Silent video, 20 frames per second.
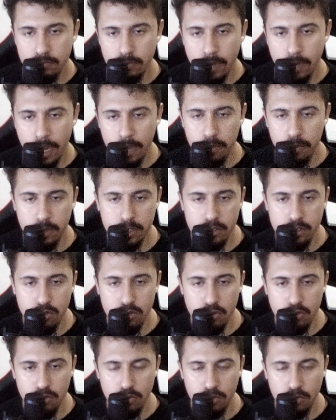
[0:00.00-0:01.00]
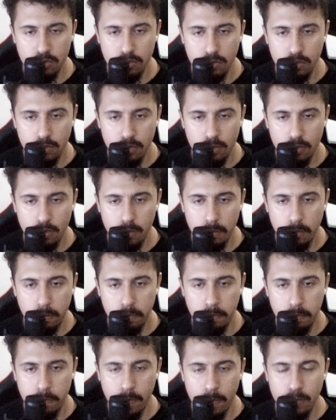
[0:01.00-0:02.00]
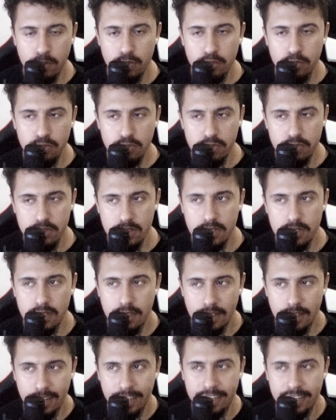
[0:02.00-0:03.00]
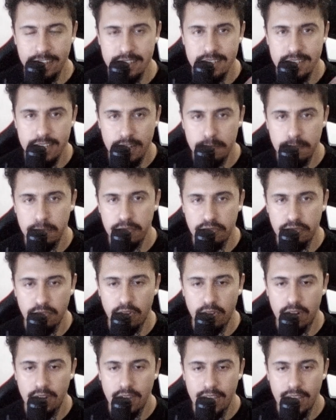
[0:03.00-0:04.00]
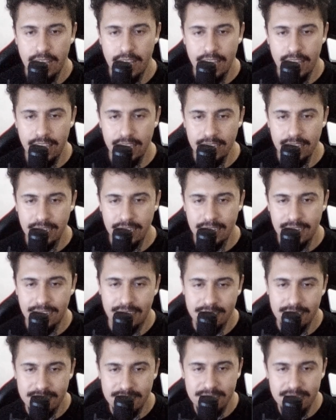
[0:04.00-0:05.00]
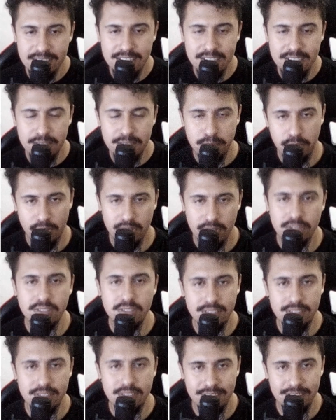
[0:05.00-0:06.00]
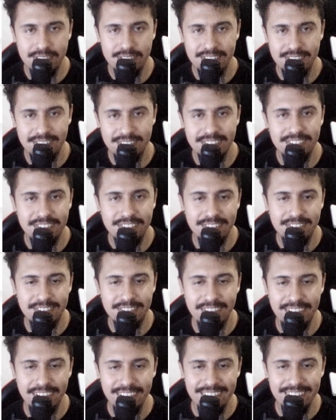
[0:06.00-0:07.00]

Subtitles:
I want to produce, like I said before, a Cartesian product, right?